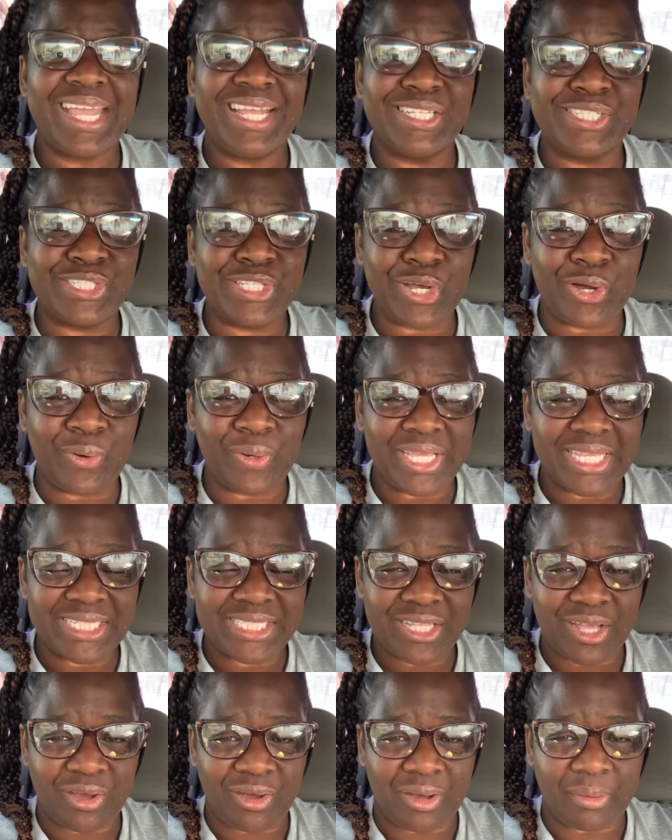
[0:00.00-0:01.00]
And so
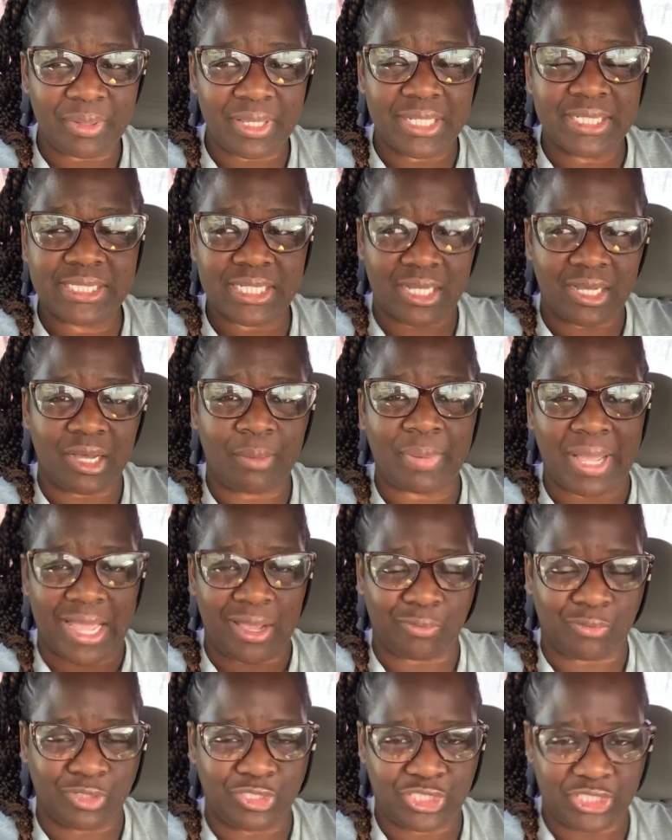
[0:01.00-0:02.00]
it's up.
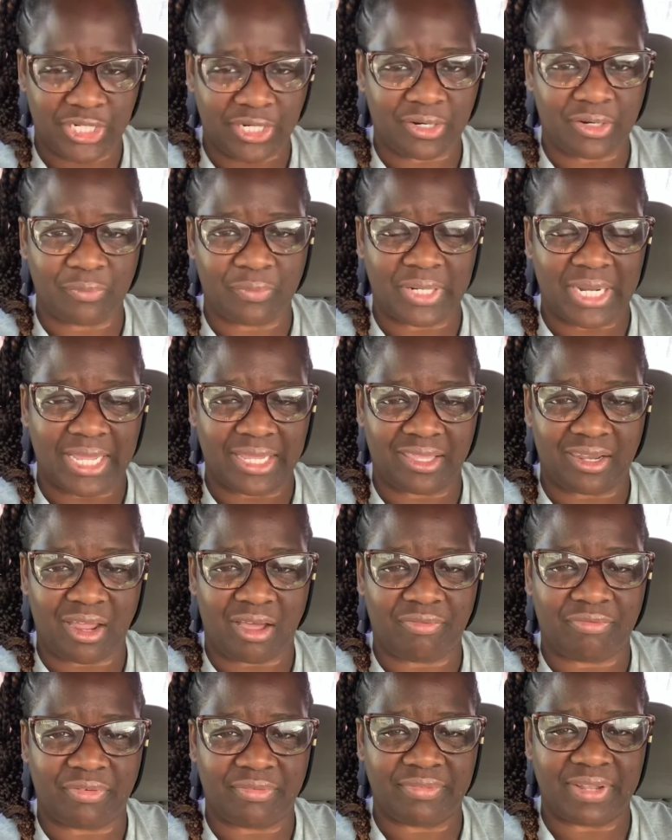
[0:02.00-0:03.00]
I will share it when I get
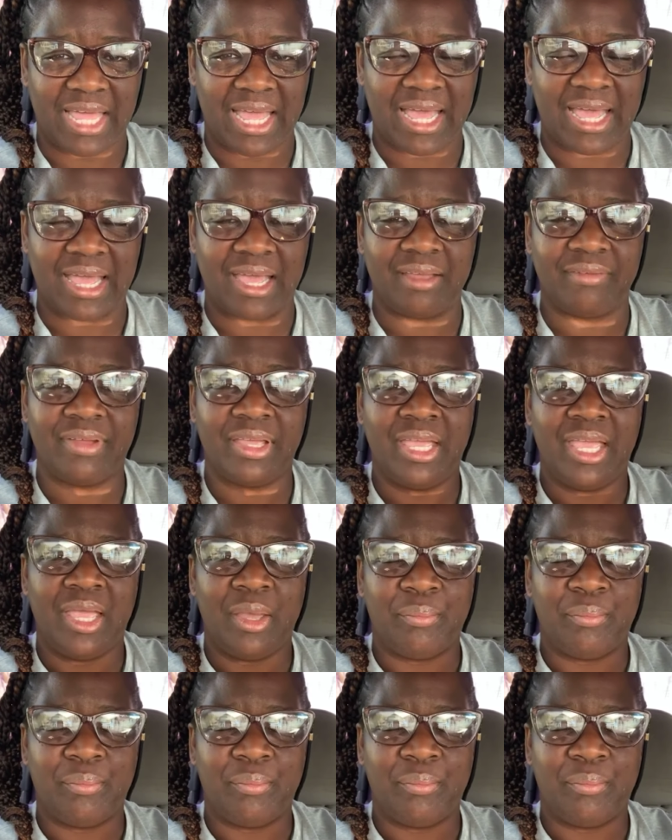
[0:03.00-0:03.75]
off of live,